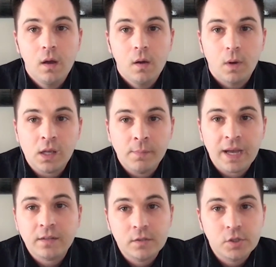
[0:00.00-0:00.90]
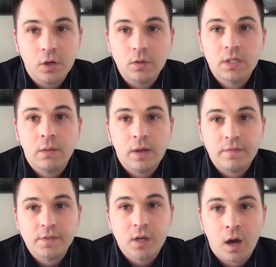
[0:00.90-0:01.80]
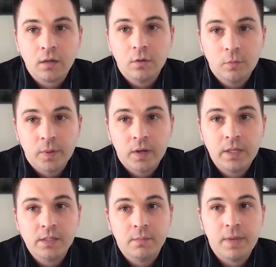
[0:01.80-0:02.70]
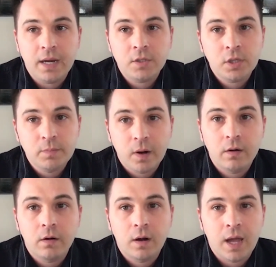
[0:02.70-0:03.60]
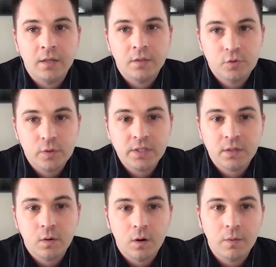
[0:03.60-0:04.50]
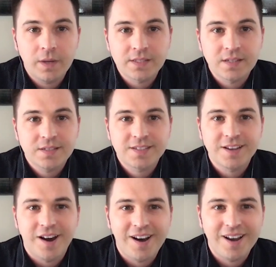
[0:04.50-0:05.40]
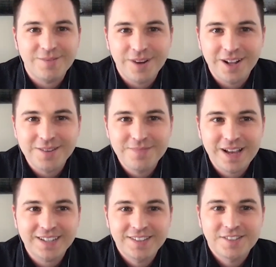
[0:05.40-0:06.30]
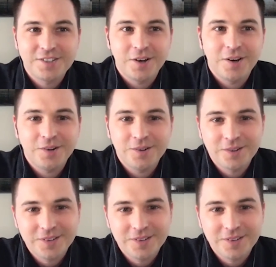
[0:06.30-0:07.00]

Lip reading: Welcome back to the show. Today we have Scott Kupor. He's a managing partner and Andreessen Horowitz. Scott, welcome back to the show.